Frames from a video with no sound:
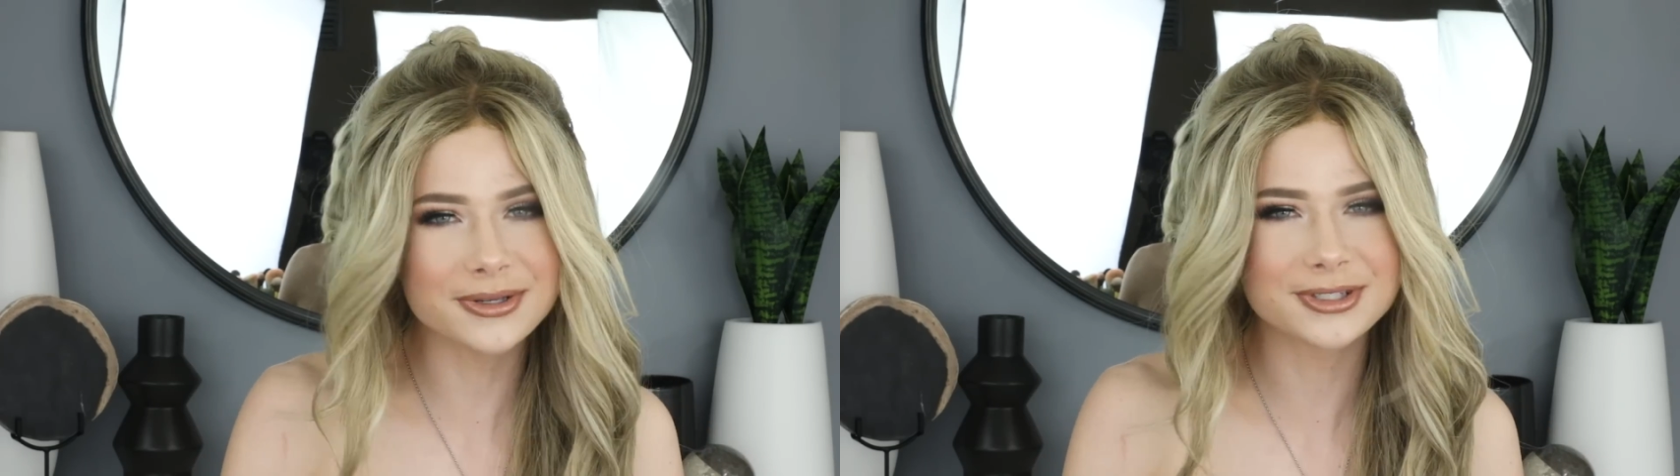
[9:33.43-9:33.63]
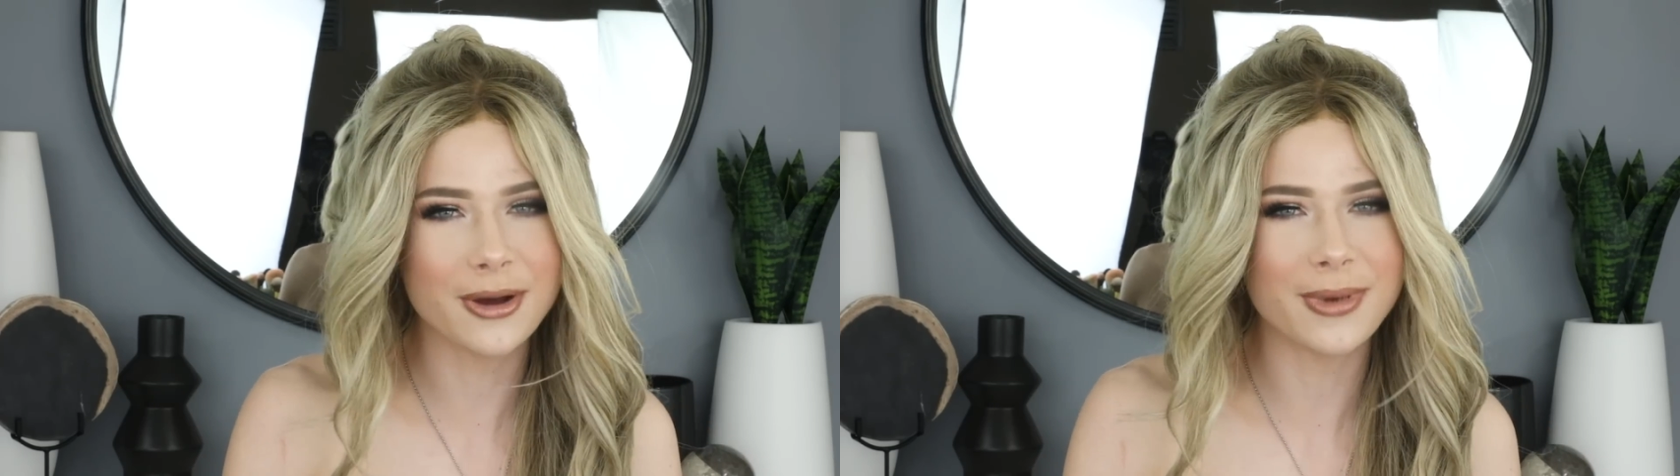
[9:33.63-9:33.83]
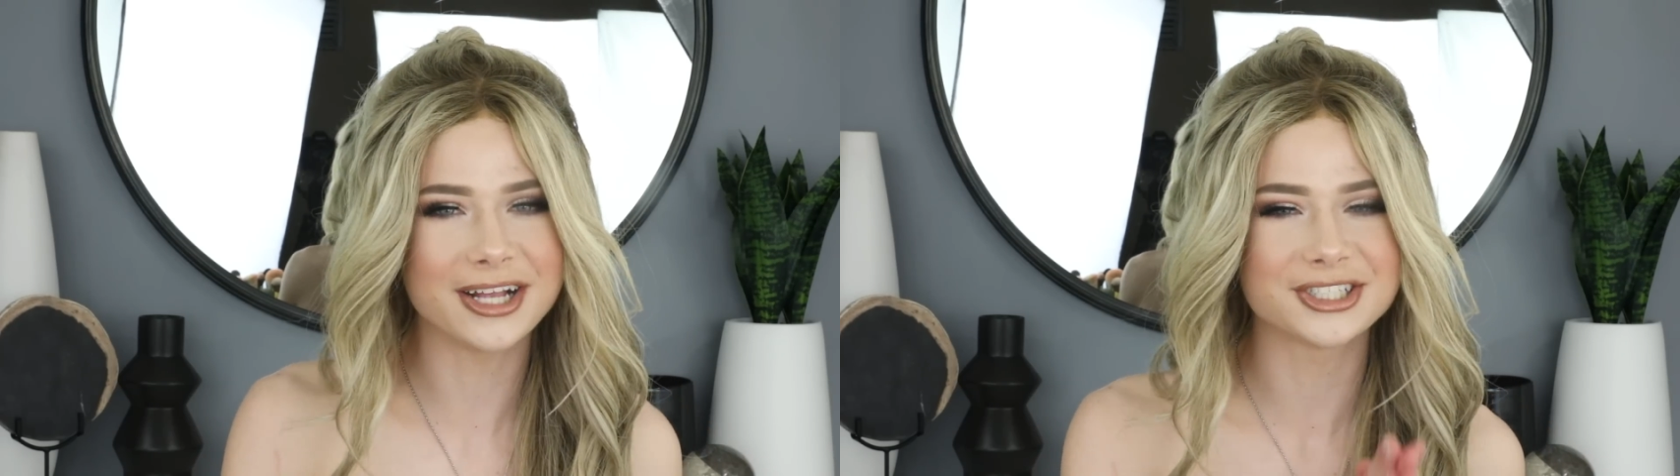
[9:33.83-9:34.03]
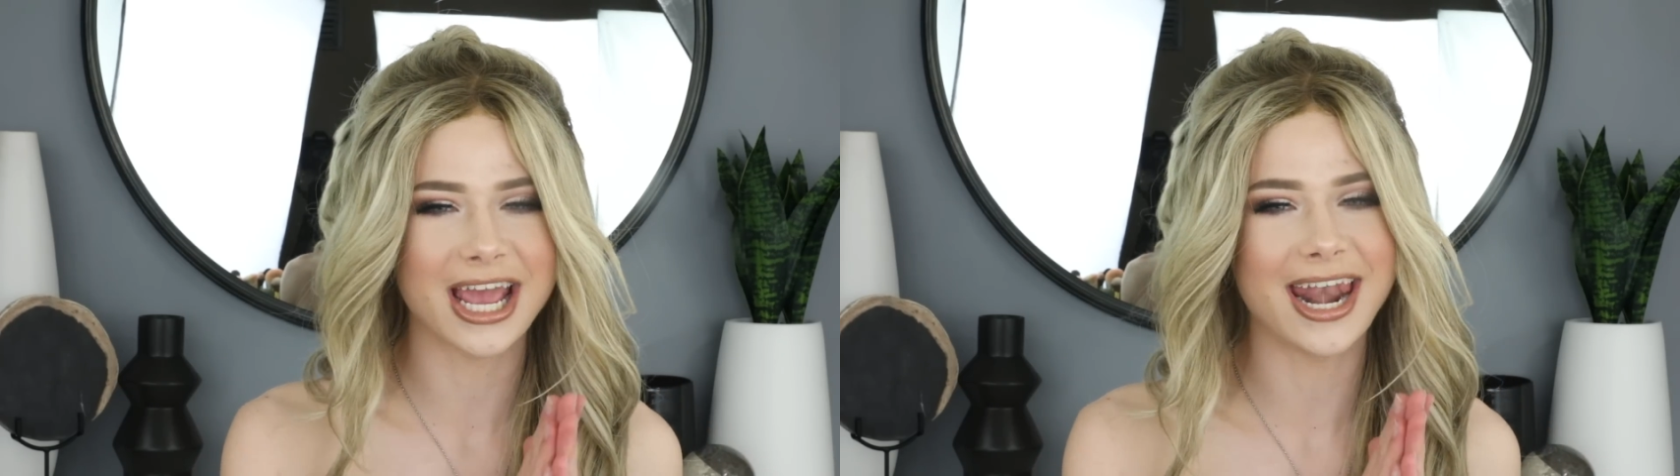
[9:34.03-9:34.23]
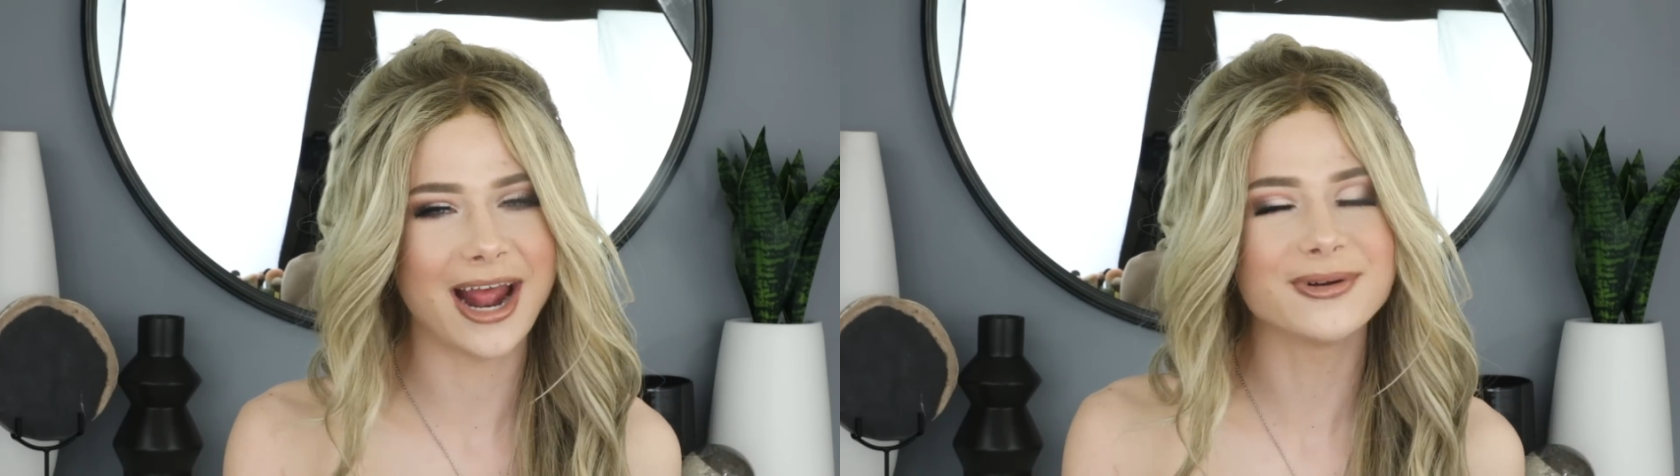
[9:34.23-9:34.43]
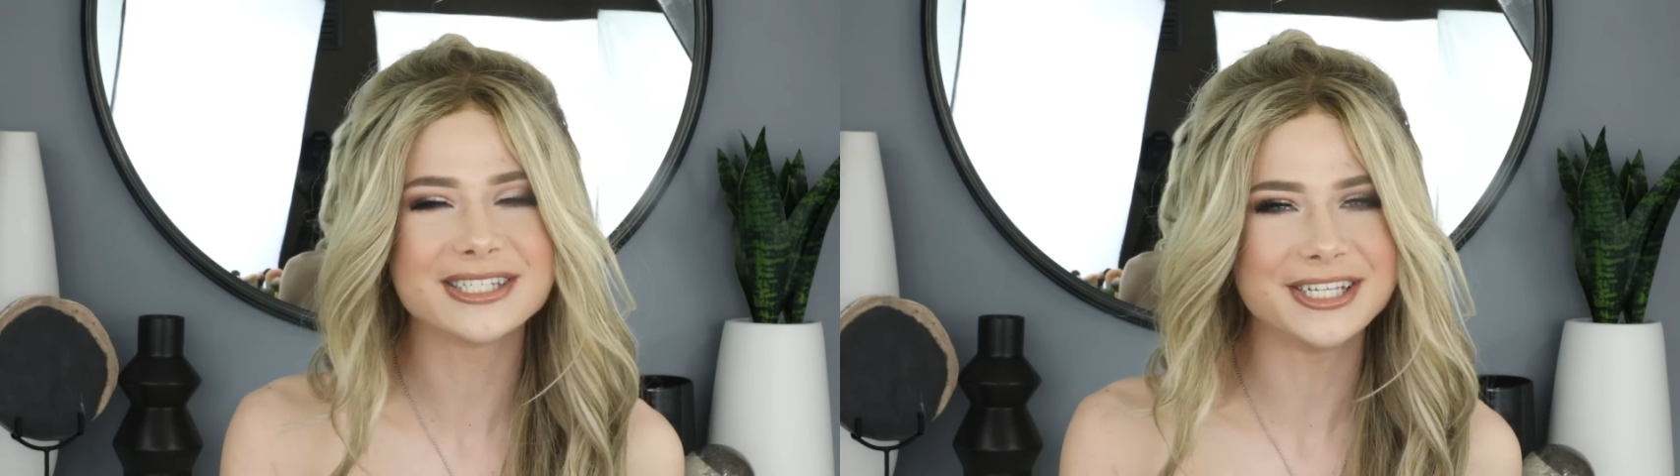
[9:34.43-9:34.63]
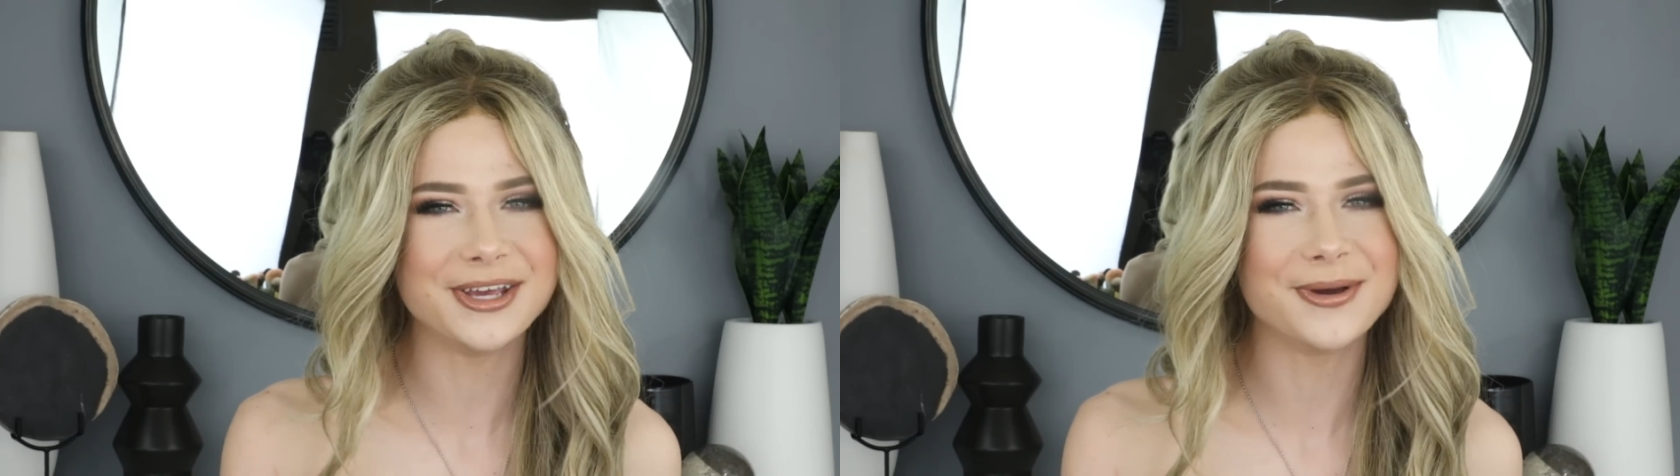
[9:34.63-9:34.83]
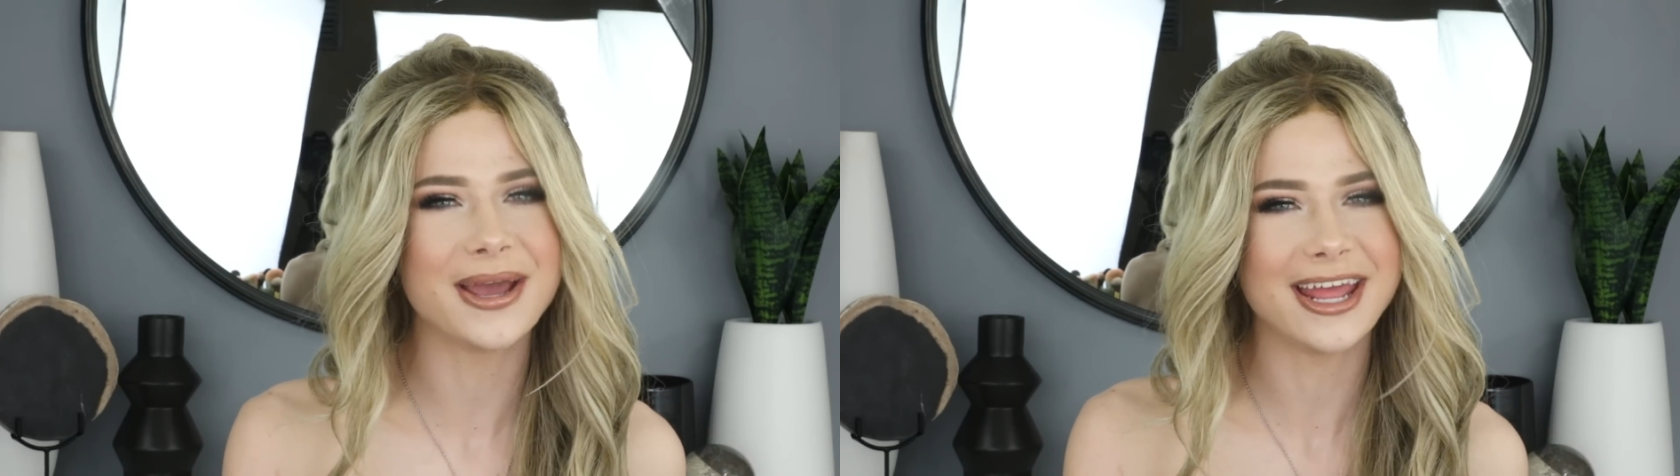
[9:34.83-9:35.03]
so much and I will see
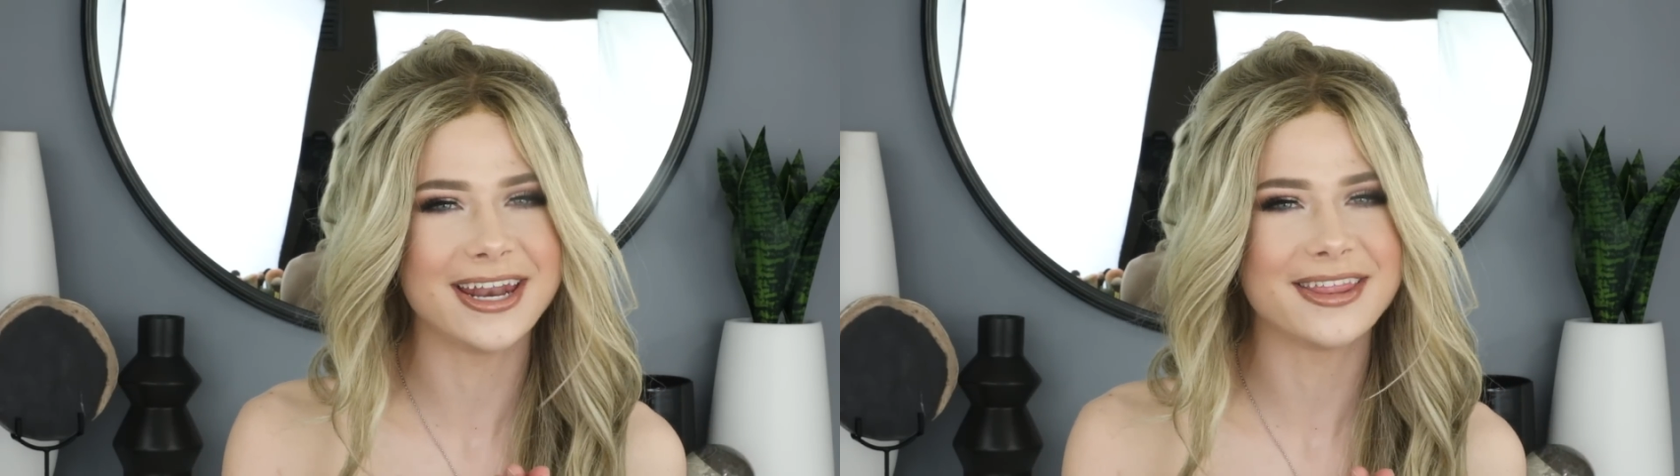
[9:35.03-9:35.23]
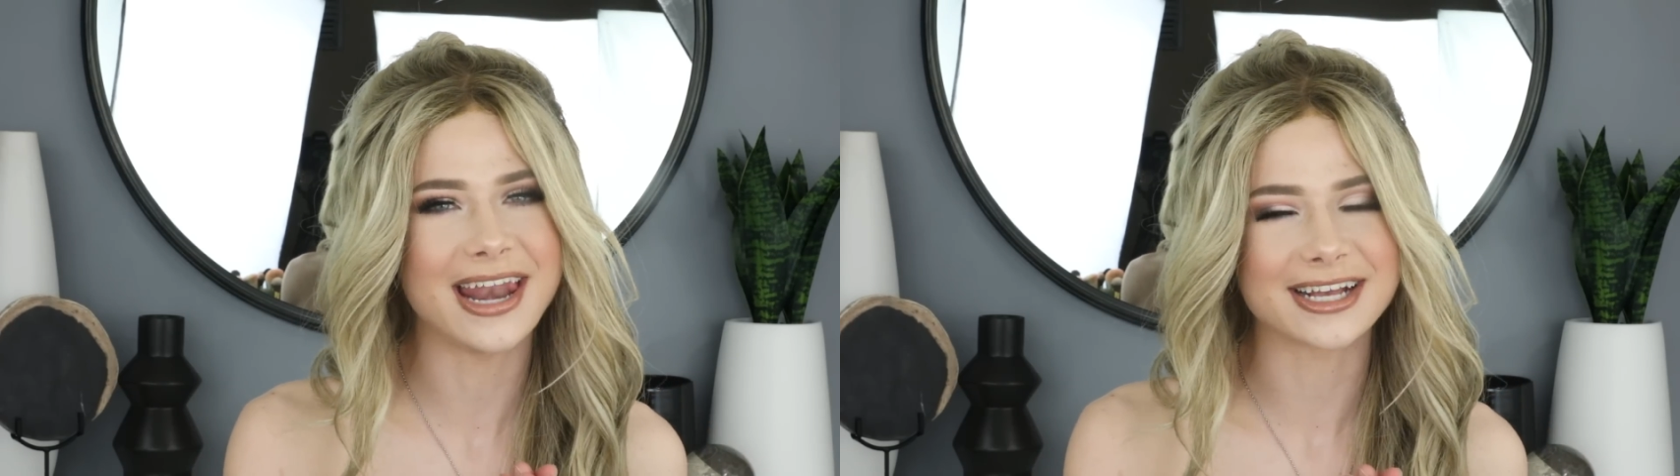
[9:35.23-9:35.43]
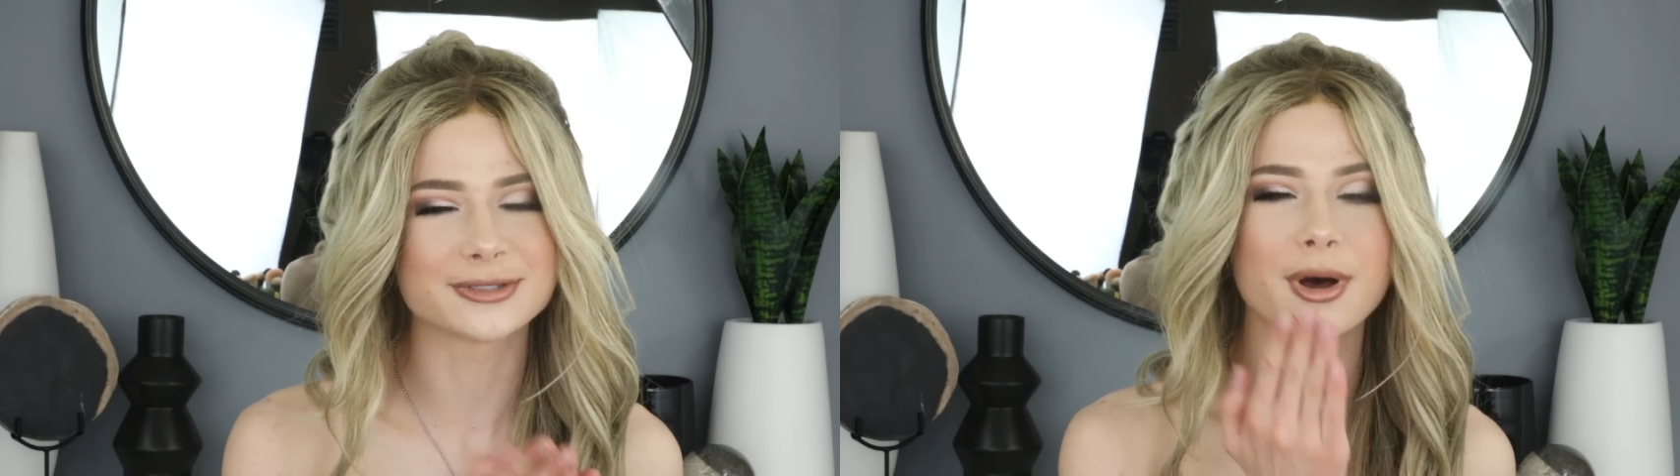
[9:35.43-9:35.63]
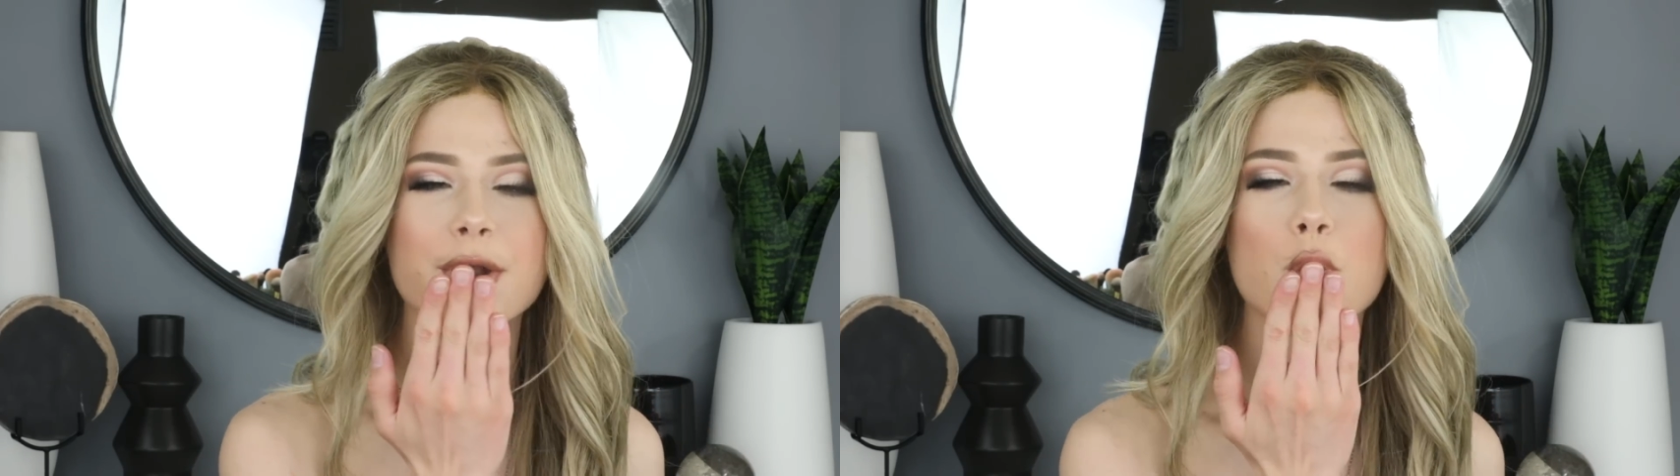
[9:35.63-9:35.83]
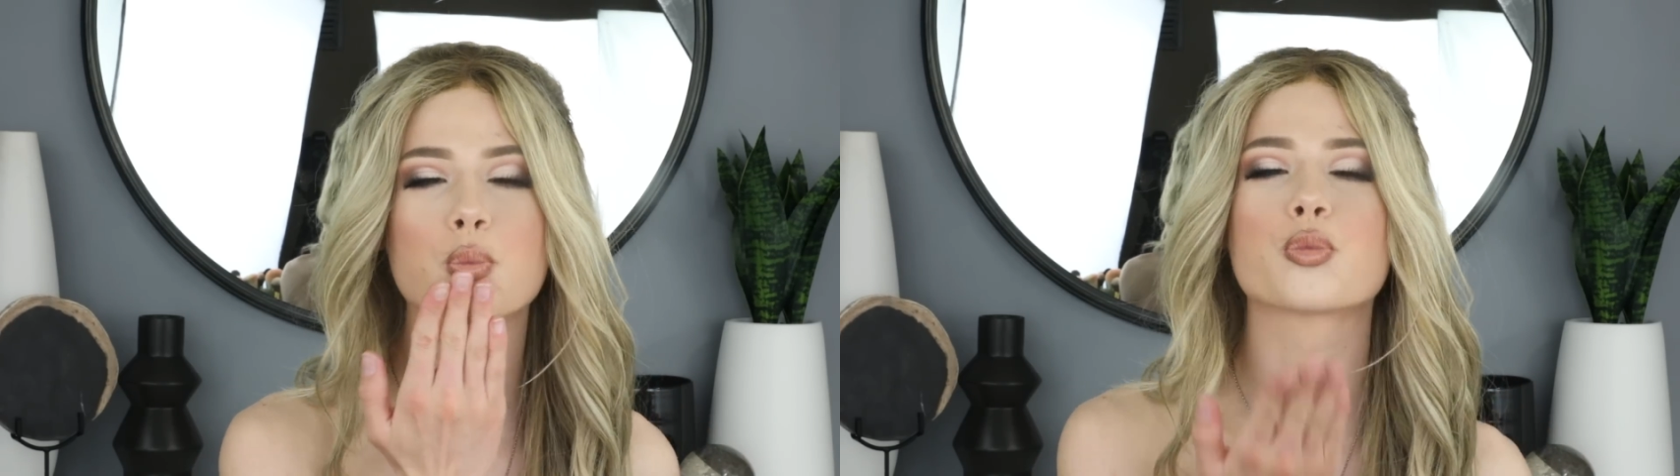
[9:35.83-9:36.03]
you in the next one